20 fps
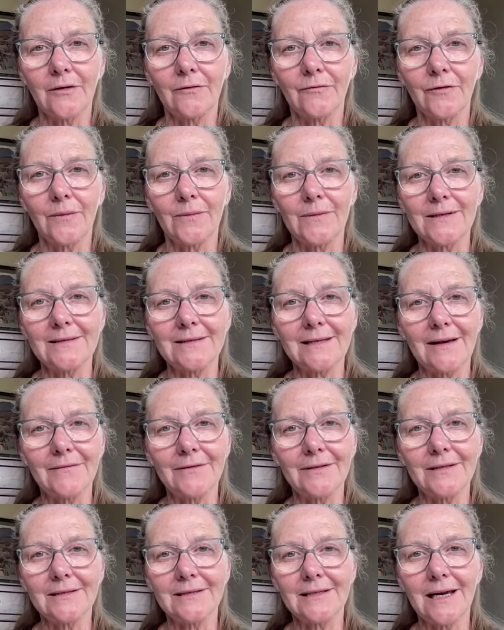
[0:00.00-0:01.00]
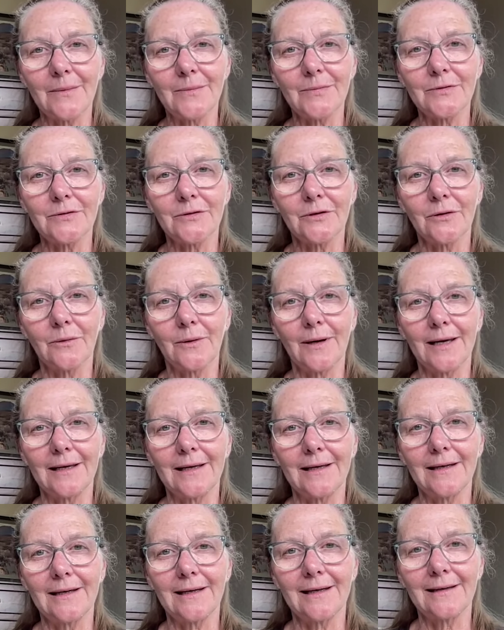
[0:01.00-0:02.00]
from the 7 steps to
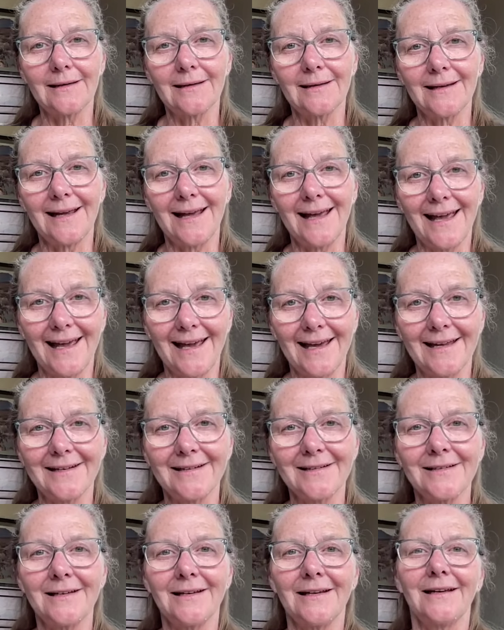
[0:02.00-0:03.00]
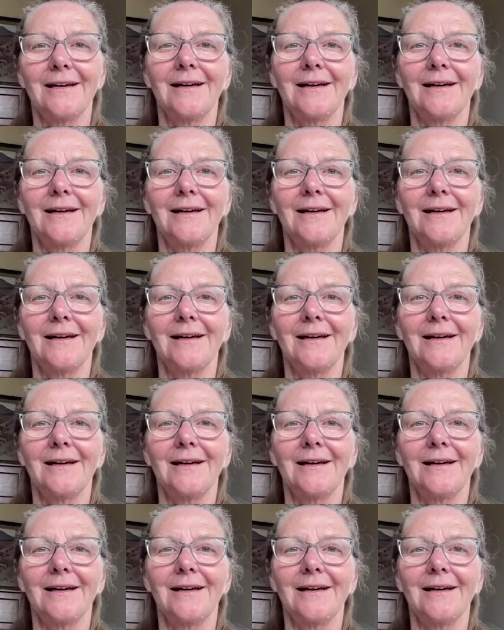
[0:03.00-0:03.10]
awakening and